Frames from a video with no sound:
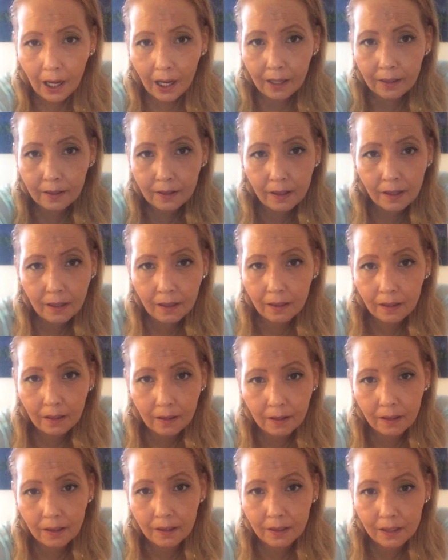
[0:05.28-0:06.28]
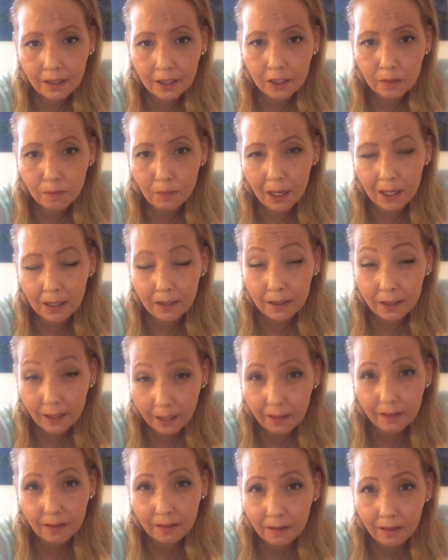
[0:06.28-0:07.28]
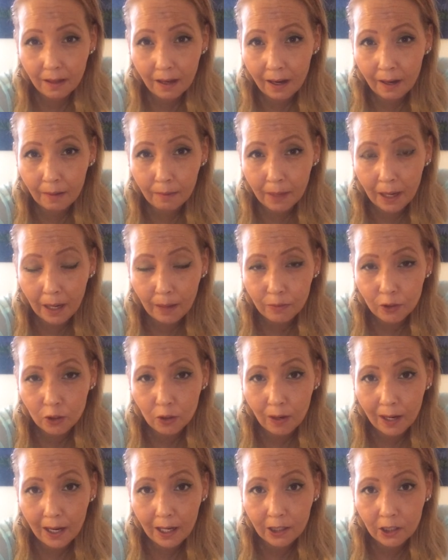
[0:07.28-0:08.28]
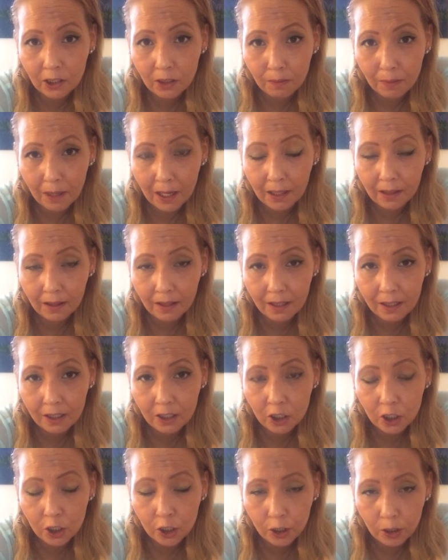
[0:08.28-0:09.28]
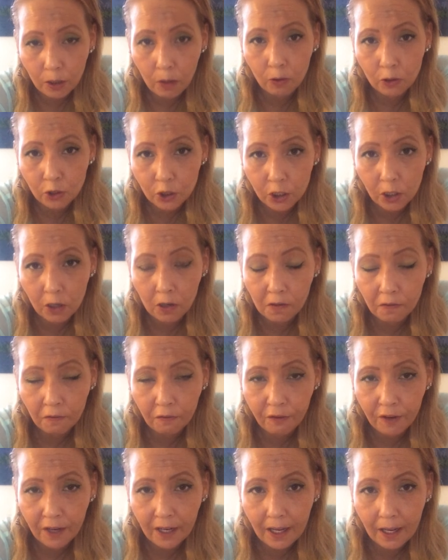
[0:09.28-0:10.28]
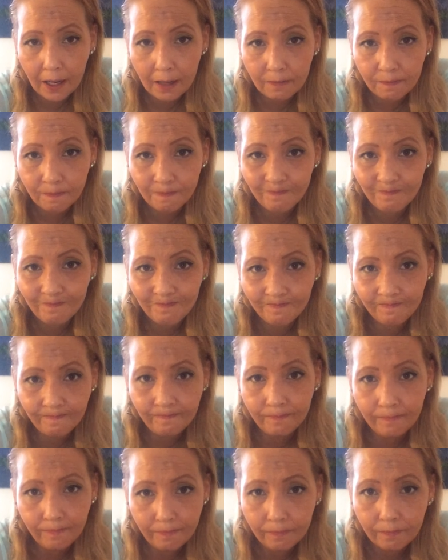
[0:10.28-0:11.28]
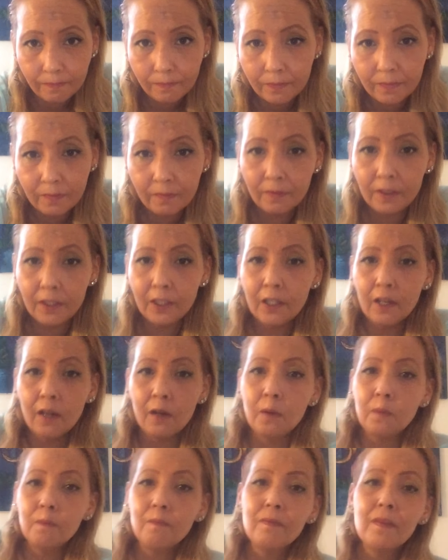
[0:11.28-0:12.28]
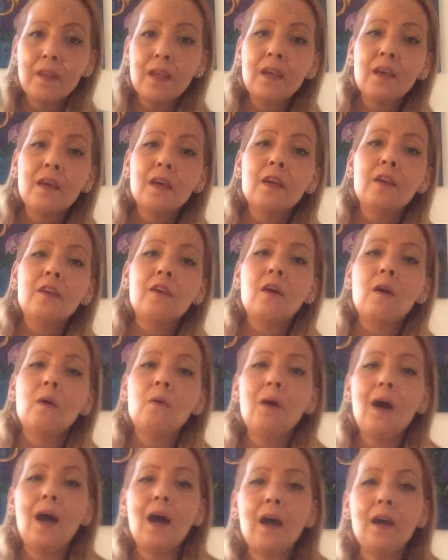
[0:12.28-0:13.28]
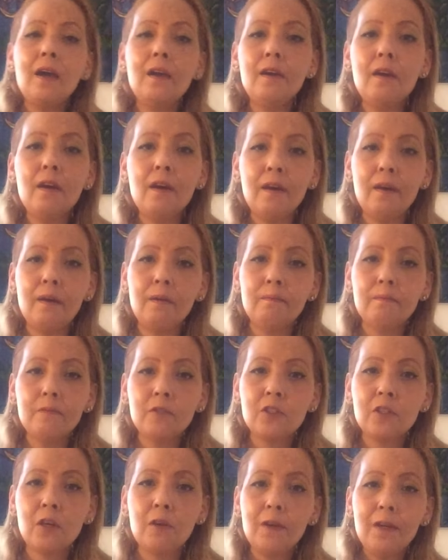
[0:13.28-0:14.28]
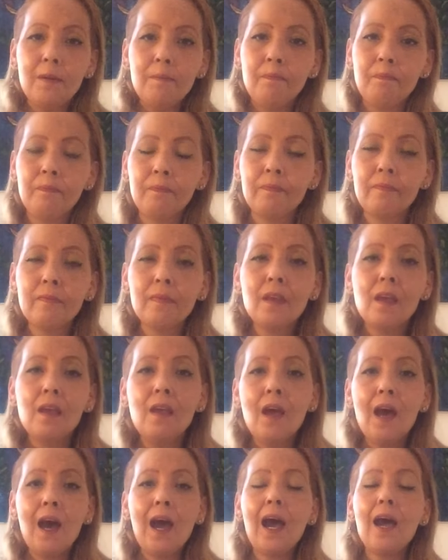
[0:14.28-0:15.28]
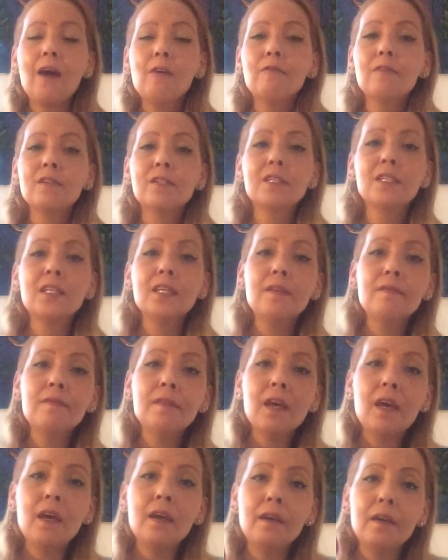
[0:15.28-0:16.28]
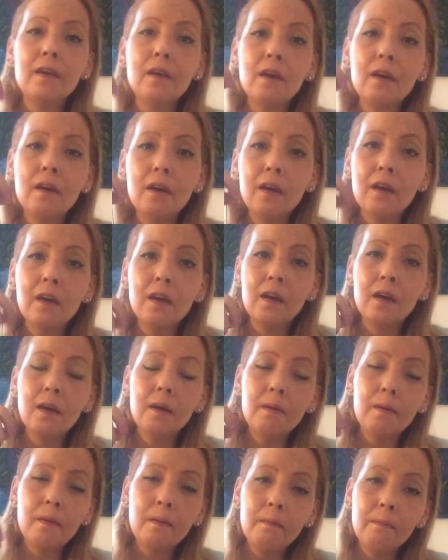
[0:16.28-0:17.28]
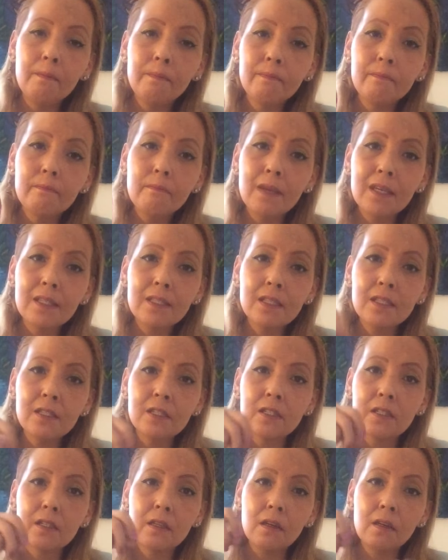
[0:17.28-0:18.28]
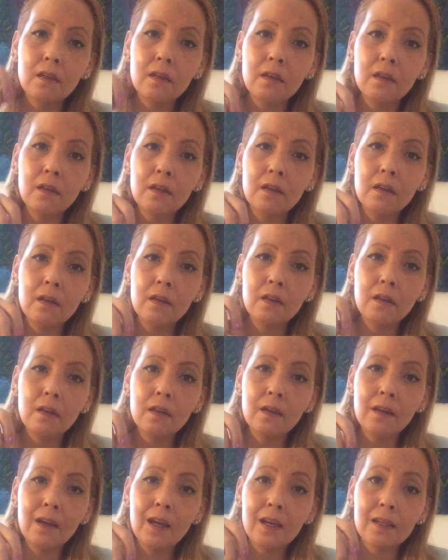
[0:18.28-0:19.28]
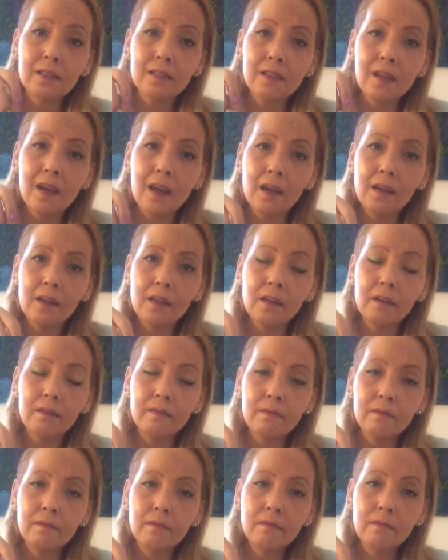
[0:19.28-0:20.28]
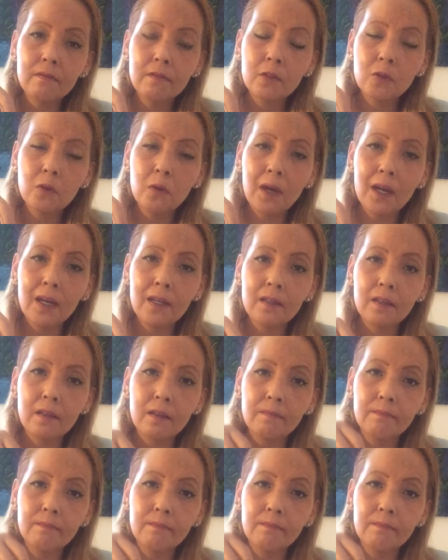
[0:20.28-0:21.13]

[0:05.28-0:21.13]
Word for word: I think this is my 10th time I'm trying to make this short, short freaking mm, video. No, I, uh, sorry, I received a uh, message uh, last night, quite